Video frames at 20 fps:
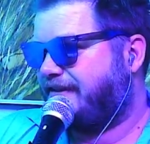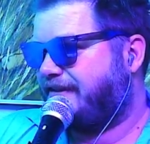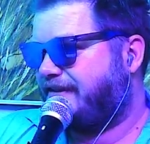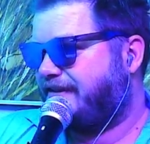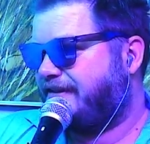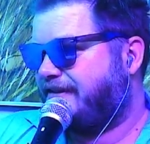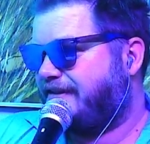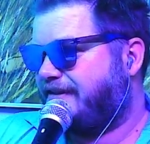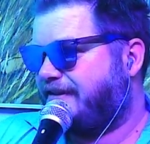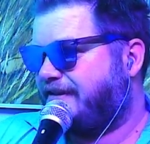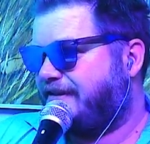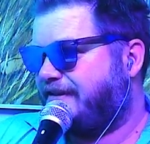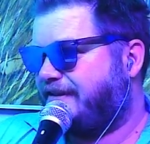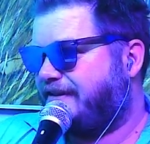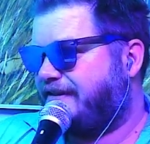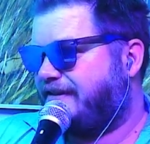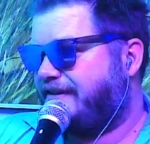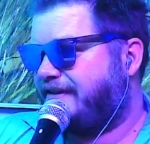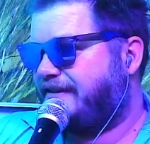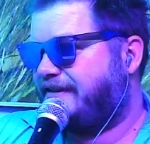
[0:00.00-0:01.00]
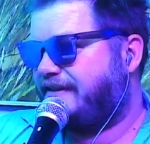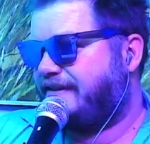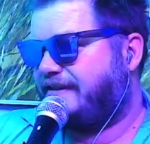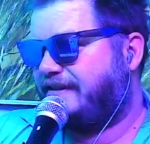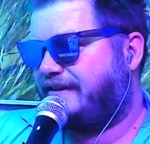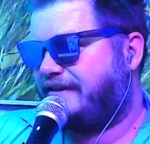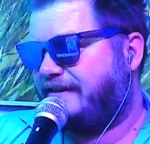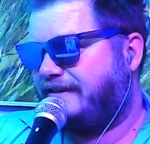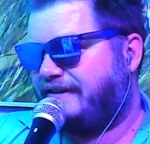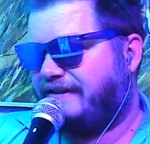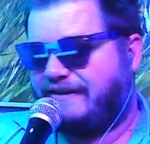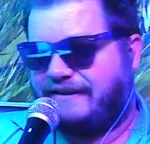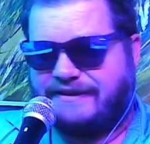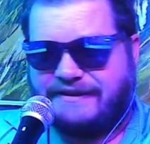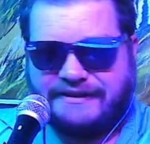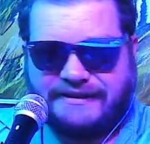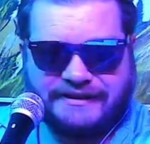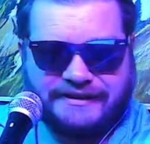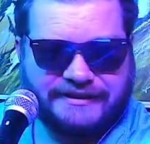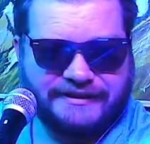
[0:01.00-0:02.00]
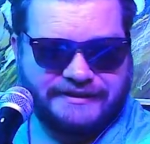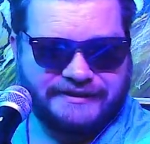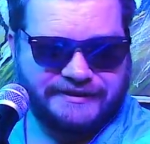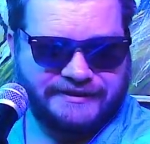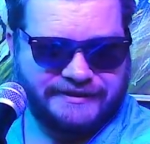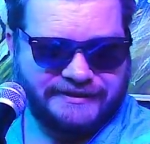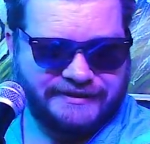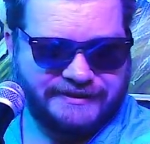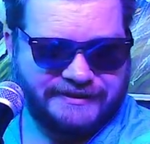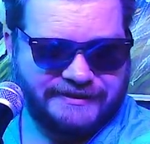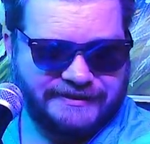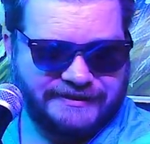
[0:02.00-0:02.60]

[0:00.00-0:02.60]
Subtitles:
This person isn't speaking.